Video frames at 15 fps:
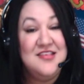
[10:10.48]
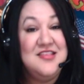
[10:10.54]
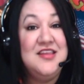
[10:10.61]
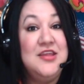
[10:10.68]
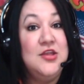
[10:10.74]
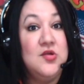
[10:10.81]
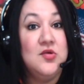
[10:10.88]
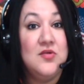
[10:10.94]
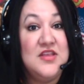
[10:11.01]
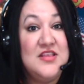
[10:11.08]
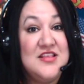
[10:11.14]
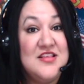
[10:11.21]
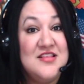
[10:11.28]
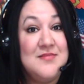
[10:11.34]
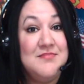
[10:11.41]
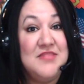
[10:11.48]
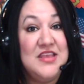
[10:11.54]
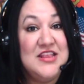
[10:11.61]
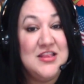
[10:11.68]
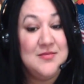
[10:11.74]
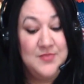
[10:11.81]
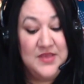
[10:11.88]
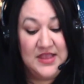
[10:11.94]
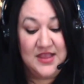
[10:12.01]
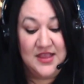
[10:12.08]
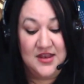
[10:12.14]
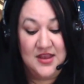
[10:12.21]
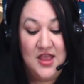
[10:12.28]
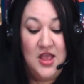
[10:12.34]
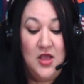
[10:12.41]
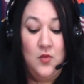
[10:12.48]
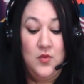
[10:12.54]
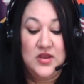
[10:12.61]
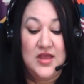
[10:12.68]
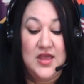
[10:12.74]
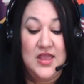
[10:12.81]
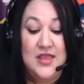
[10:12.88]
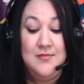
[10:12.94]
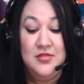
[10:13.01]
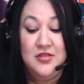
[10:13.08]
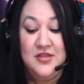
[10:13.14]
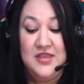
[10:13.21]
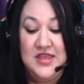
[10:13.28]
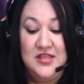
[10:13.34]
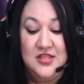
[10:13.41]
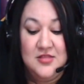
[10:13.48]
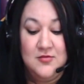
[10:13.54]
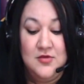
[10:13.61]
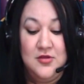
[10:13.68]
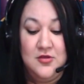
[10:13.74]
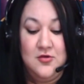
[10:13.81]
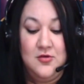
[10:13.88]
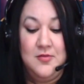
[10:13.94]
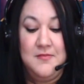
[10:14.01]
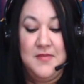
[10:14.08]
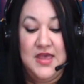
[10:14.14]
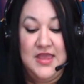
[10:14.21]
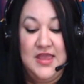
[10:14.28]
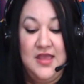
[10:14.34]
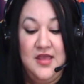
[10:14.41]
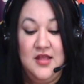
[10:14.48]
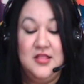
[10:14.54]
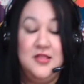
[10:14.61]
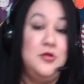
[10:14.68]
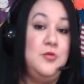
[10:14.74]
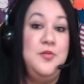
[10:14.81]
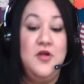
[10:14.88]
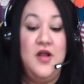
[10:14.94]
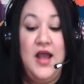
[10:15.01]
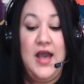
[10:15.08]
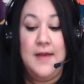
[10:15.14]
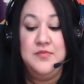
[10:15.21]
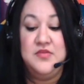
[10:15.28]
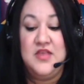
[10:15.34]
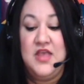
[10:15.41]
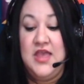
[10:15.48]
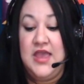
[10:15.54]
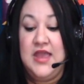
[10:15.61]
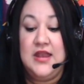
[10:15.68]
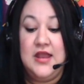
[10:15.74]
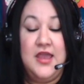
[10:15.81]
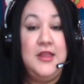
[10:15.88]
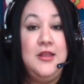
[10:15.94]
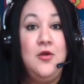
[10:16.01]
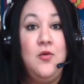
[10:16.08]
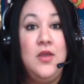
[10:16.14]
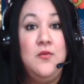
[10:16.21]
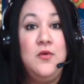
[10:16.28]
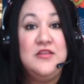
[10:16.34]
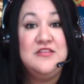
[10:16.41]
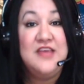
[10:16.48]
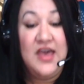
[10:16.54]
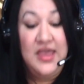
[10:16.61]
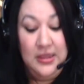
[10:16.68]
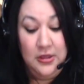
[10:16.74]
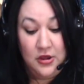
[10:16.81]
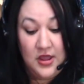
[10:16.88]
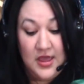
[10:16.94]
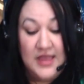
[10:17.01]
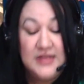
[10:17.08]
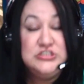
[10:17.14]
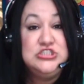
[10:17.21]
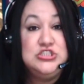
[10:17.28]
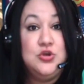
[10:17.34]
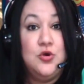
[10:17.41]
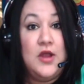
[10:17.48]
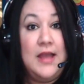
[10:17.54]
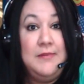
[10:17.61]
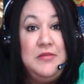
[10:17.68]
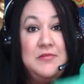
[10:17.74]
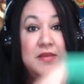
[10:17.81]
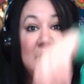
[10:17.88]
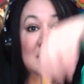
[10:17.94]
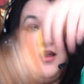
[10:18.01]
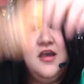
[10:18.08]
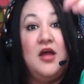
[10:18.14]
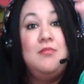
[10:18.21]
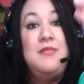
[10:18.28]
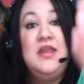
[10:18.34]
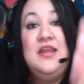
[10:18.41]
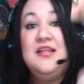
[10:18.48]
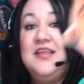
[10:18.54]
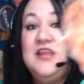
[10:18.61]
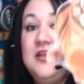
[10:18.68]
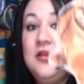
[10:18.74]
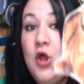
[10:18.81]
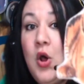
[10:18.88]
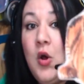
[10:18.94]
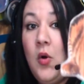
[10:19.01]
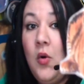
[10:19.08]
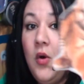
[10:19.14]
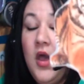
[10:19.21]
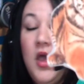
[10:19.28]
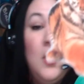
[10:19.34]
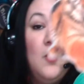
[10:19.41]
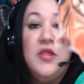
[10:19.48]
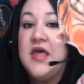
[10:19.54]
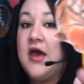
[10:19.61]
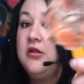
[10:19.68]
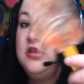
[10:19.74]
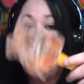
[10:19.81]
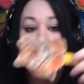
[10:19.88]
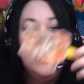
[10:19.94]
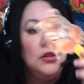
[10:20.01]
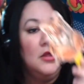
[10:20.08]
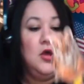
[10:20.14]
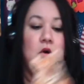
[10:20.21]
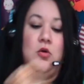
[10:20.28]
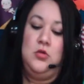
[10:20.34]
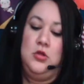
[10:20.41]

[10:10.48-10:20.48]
it increases my speed. When I am looking through my little props and I know I want Tiger, I just grab him and I automatically know without needing to go,